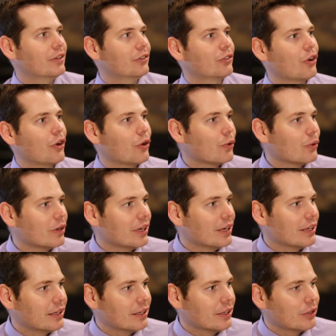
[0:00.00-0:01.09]
So,
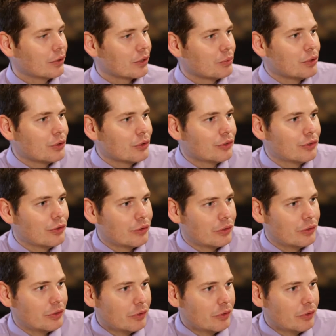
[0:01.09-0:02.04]
computers do